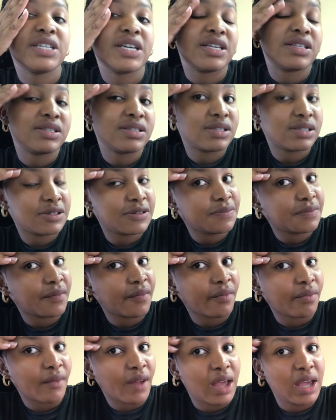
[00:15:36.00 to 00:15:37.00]
dance
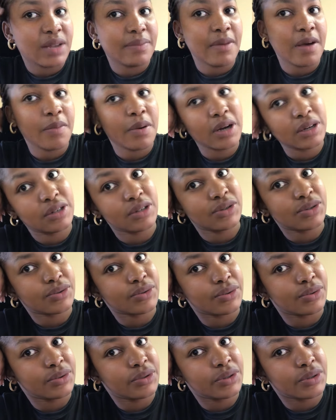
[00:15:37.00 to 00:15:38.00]
at my partner's
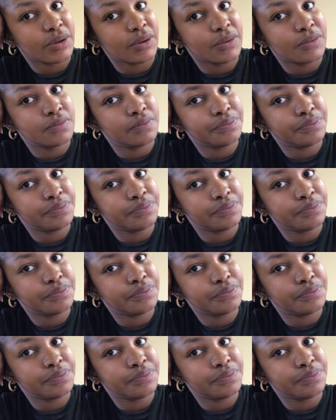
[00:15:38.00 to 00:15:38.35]
school, so